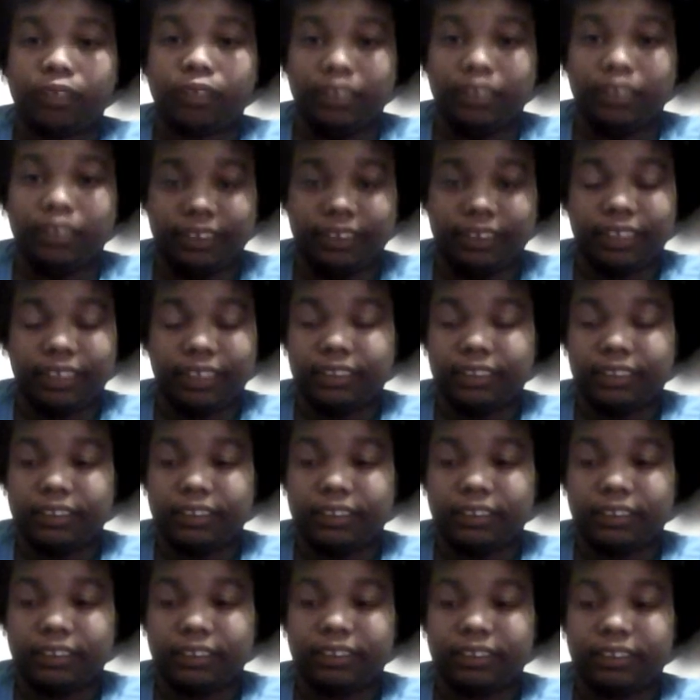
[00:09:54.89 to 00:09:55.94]
he
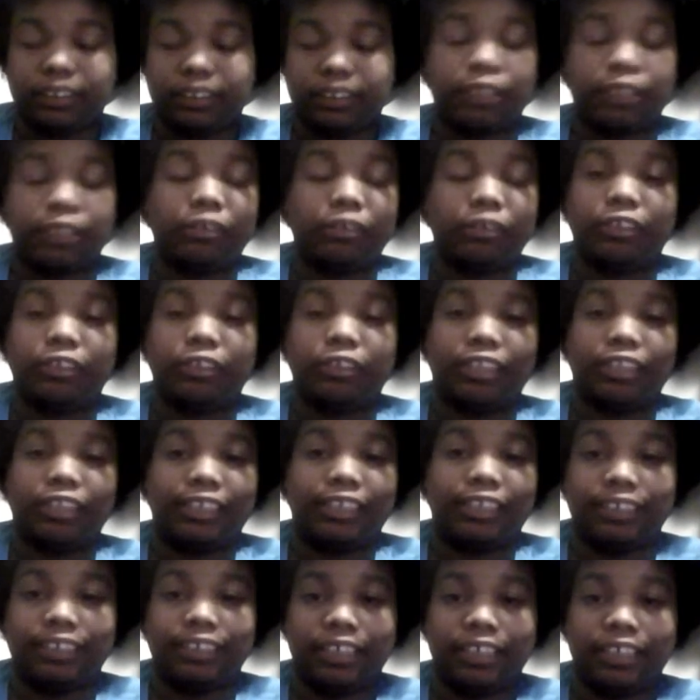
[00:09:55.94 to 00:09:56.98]
says something along the
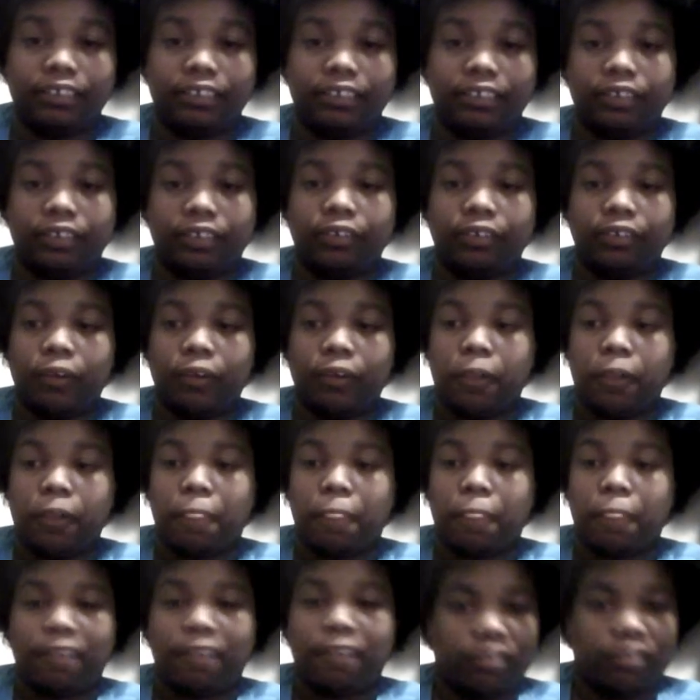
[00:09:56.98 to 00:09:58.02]
lines that, you know,
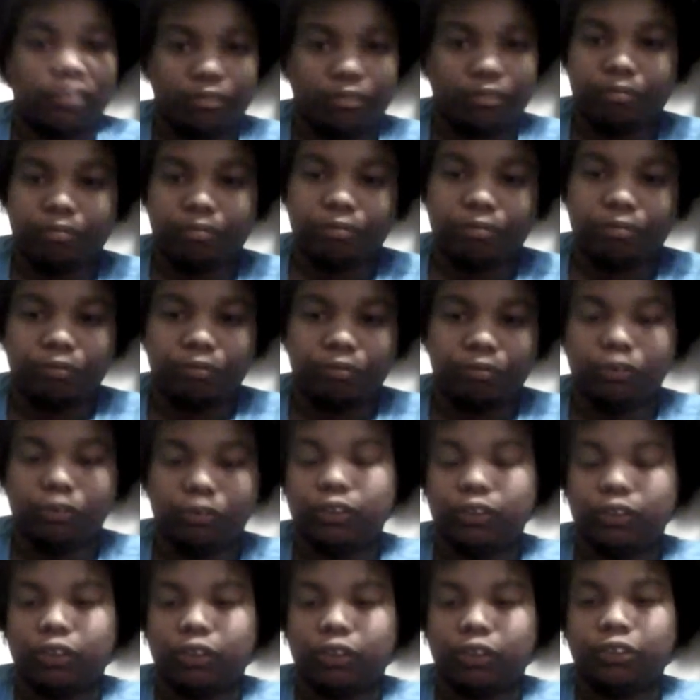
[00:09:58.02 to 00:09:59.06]

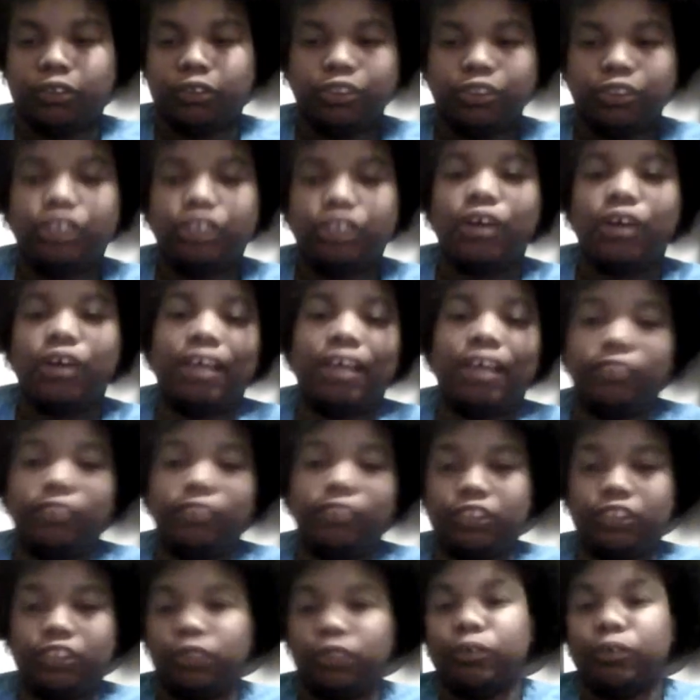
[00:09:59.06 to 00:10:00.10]
you know, you still have
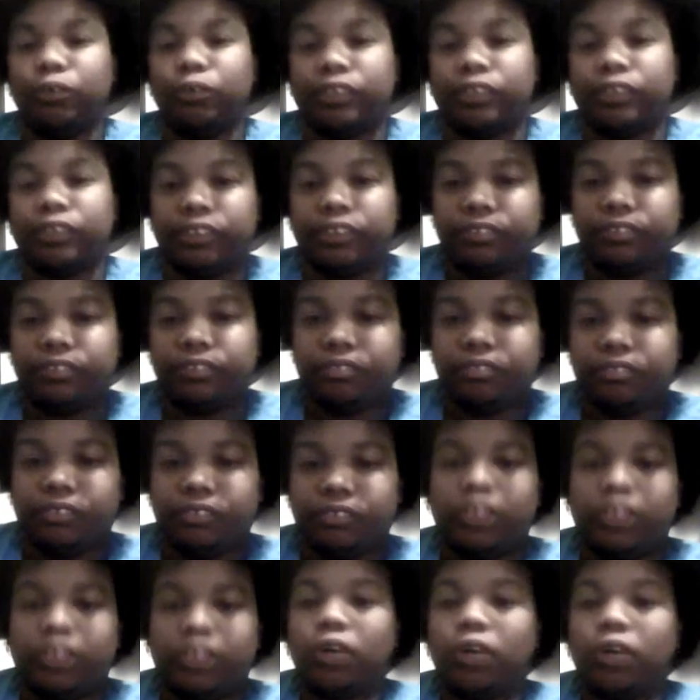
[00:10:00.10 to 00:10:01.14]
your sword,
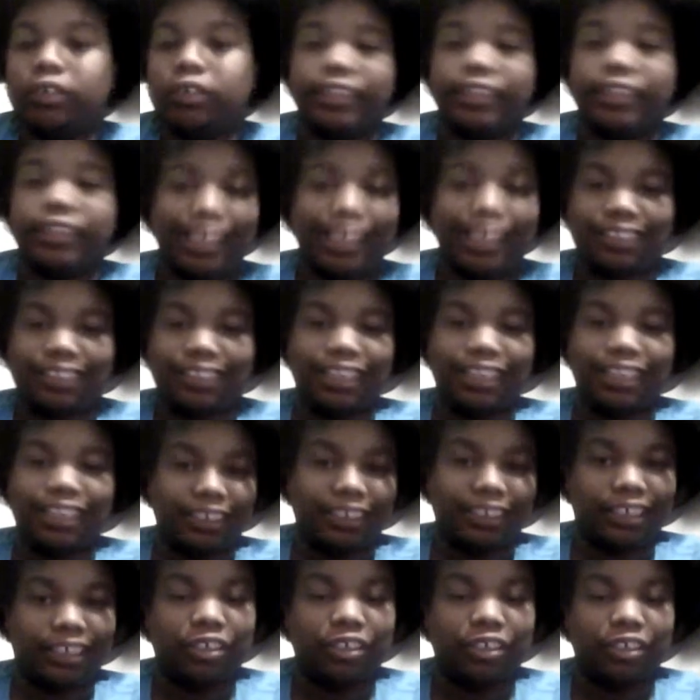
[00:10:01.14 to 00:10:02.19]
so in case
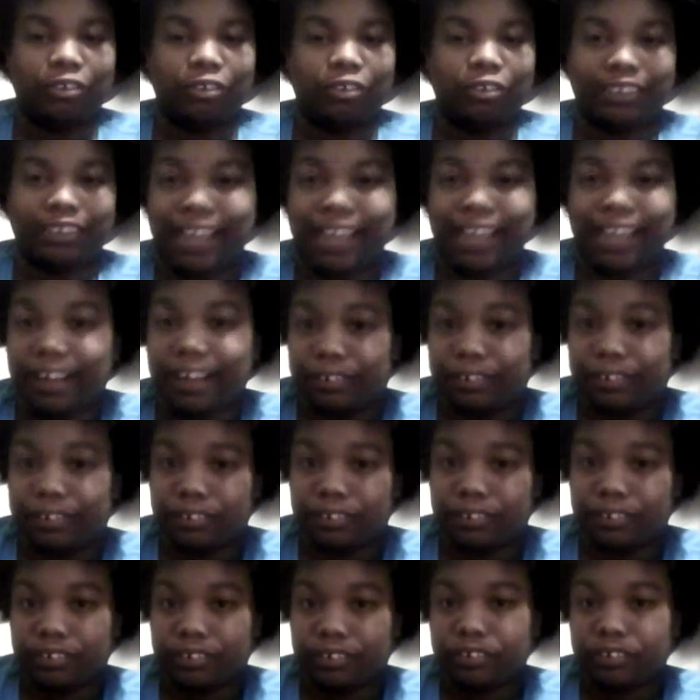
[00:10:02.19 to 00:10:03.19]
anything goes down,